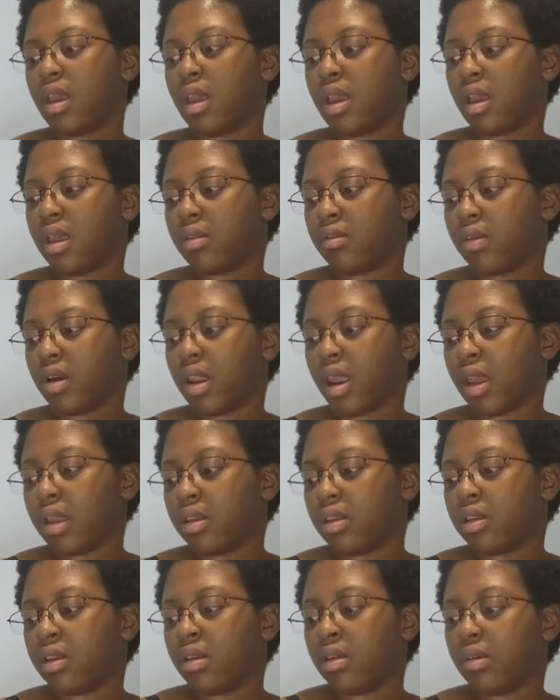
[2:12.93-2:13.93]
And what I
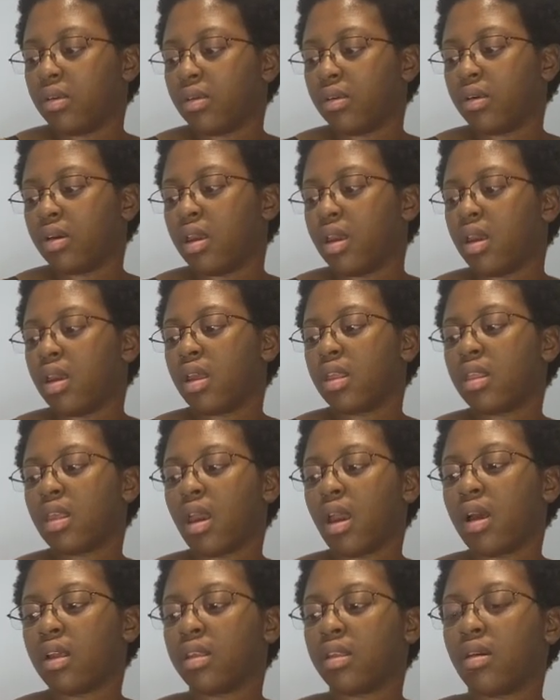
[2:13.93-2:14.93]
do is
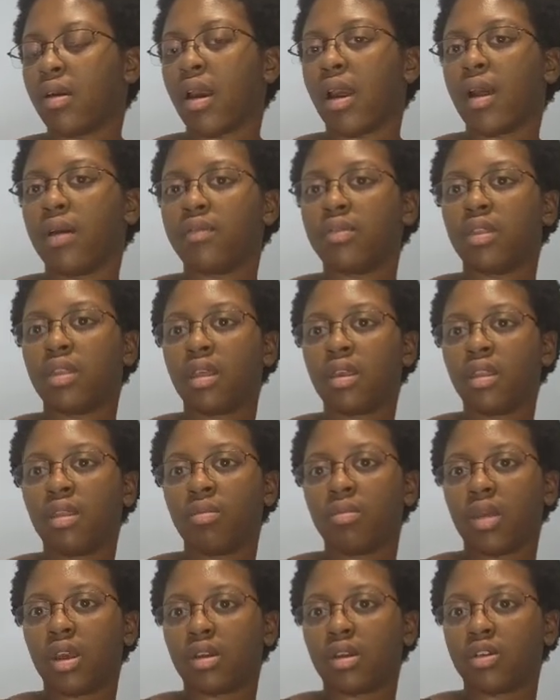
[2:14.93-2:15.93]
I also have this
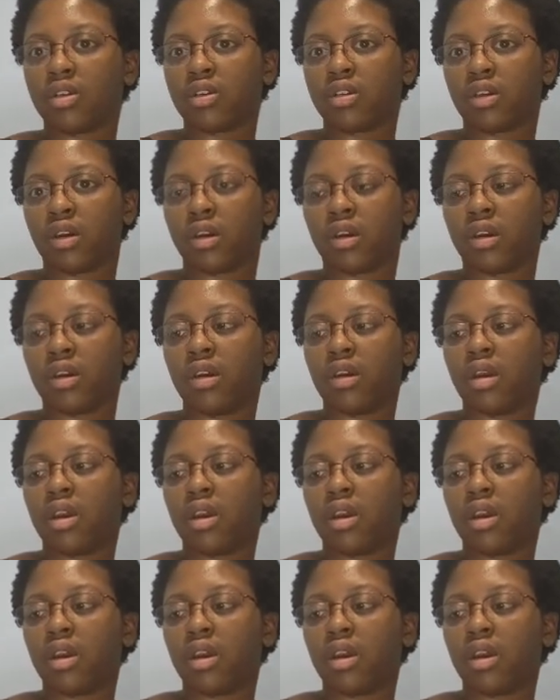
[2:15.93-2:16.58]
mixture